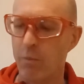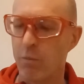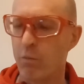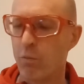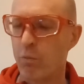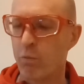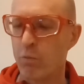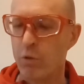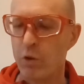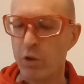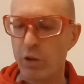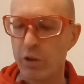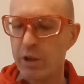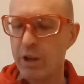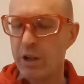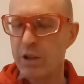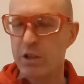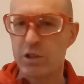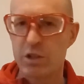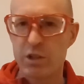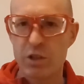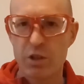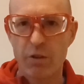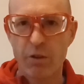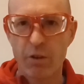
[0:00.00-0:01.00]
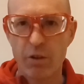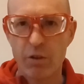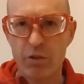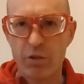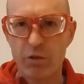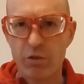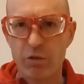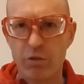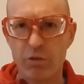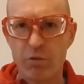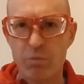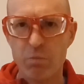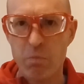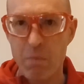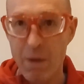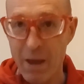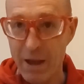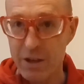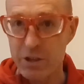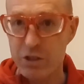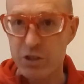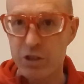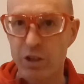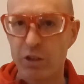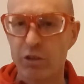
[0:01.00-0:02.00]
Really nice
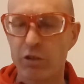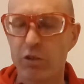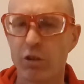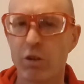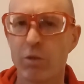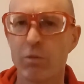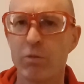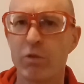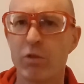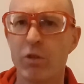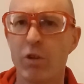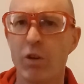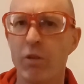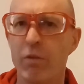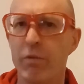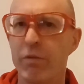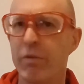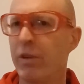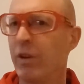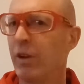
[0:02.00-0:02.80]
mesh in terms of